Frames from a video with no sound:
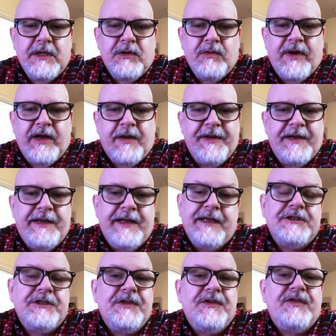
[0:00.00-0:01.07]

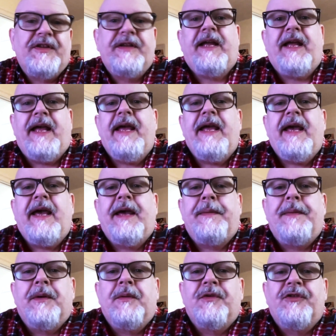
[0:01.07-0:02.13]
recommendations today
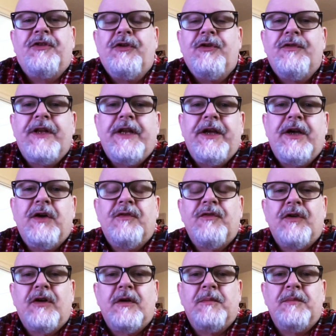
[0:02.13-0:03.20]
and there was a new video
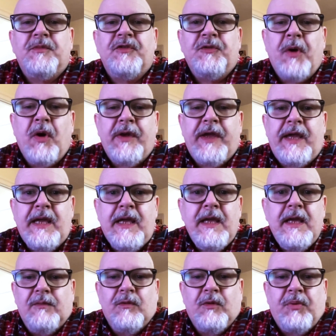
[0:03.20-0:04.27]
from Smokey
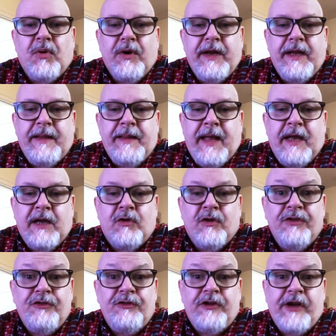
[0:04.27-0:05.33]
reporting that
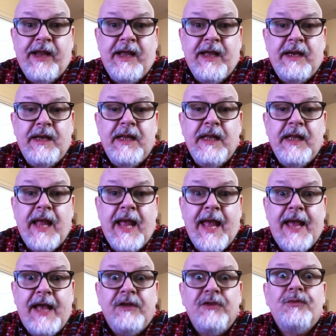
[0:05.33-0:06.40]
Chris Chan
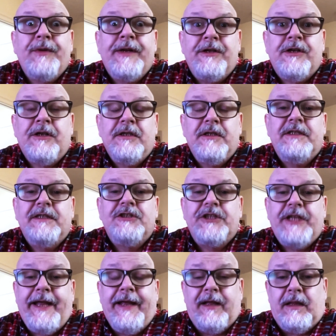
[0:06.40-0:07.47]
has returned to
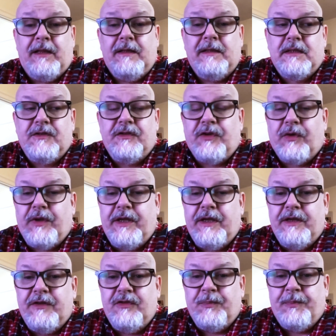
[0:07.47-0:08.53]
jail. So
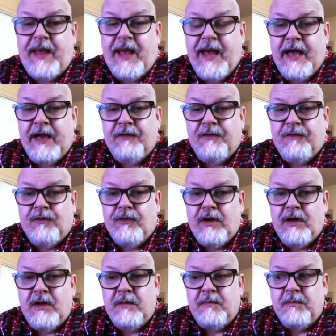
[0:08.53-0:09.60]
he is back
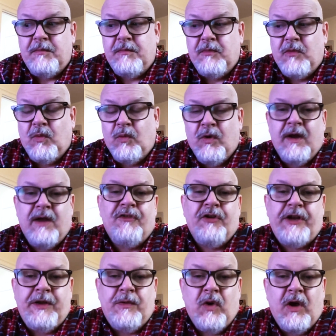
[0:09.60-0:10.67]
from wherever
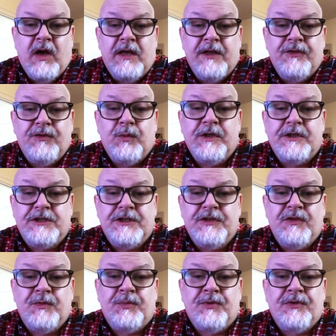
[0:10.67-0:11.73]
he was, which
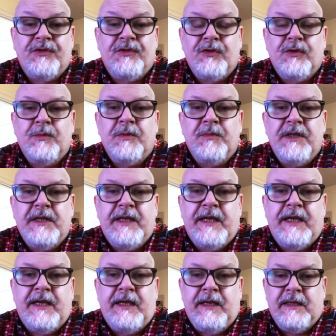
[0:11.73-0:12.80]
is
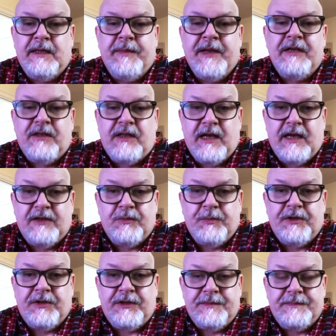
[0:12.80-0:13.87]
presumably the mental
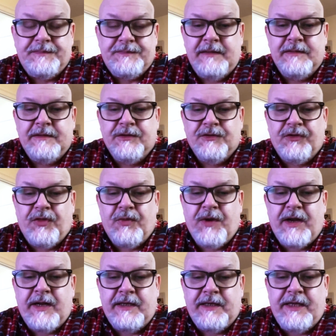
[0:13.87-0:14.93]
hospital. There's a
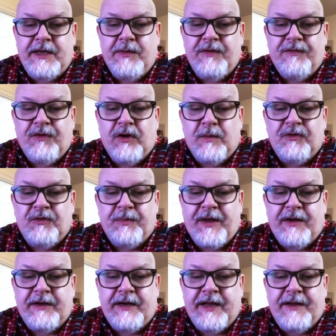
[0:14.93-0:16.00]
thread on Kiwi Farms
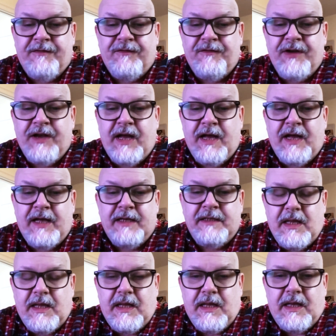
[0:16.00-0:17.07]
about it. I've not
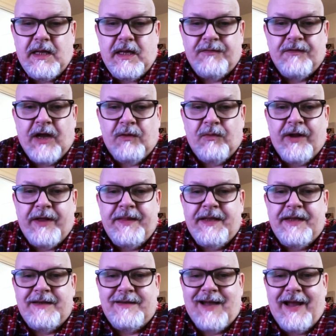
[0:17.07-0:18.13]
read the
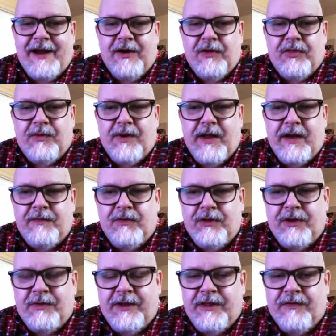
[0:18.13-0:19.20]
entire thread. I've
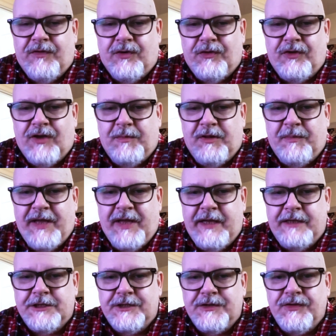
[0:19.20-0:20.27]
only read the first couple of
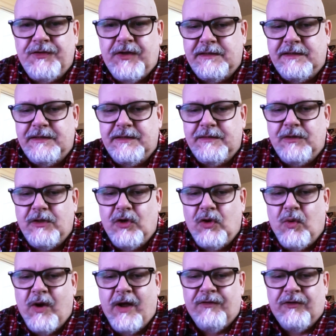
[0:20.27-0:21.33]
pages.
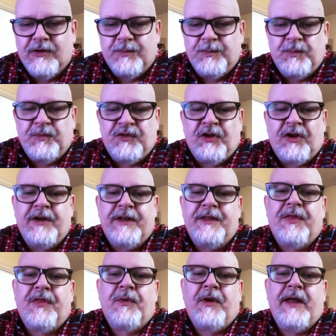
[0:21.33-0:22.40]
Whoever started
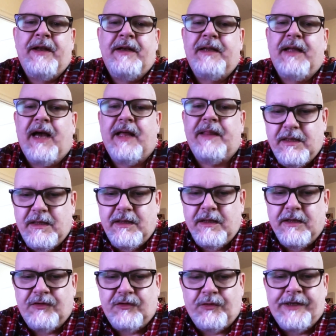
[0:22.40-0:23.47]
the thread got
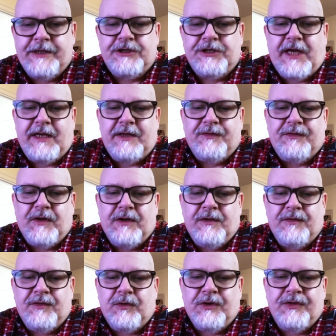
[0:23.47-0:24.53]
the screenshot
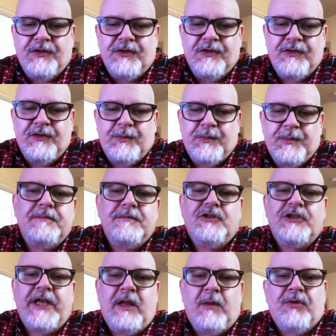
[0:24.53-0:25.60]
of Chris's
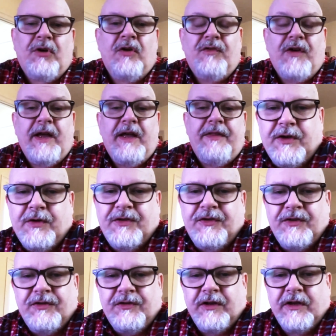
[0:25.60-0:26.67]
jail profile, that Chris
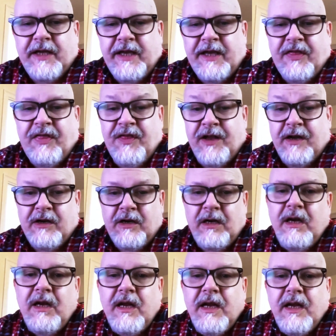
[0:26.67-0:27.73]
is looking thinner